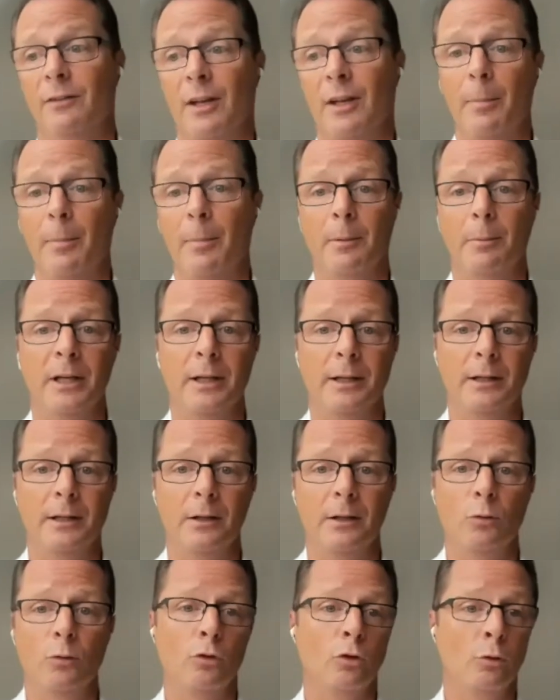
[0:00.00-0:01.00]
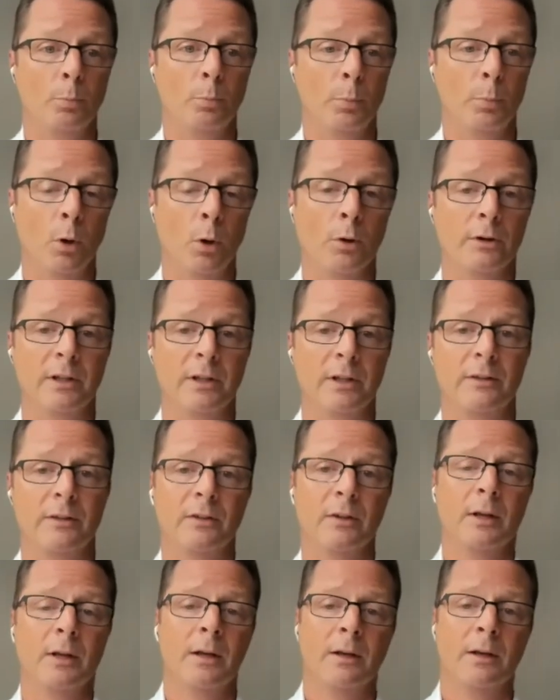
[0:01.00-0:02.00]
capability to support
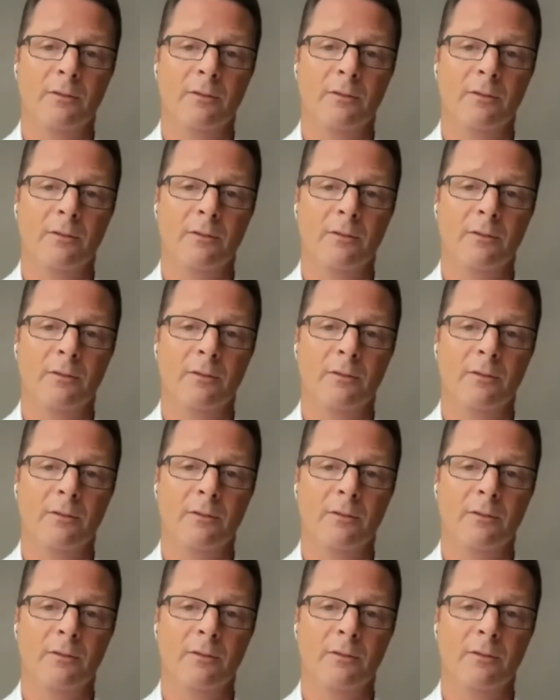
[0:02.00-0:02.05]
these